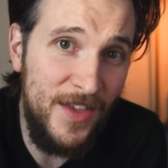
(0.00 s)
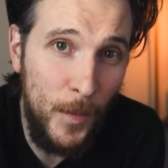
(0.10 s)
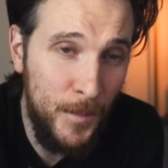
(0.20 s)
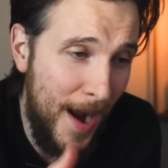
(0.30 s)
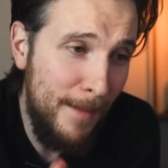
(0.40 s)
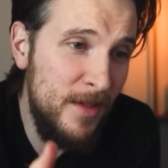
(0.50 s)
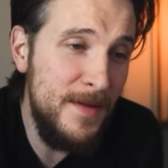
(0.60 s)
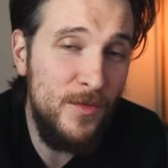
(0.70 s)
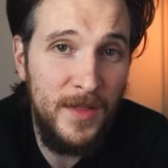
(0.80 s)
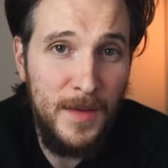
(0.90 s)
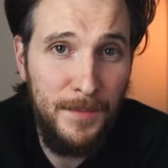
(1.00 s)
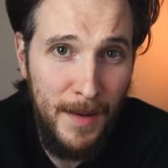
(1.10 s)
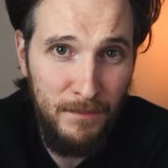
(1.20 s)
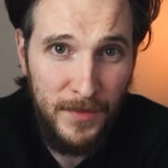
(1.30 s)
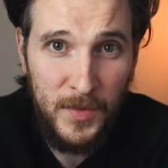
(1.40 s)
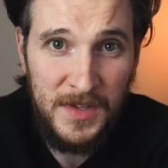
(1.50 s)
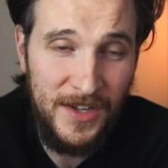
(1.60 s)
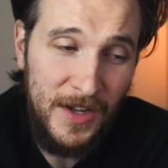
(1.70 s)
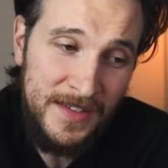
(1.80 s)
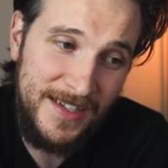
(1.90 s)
You'll probably be really pumped with the results,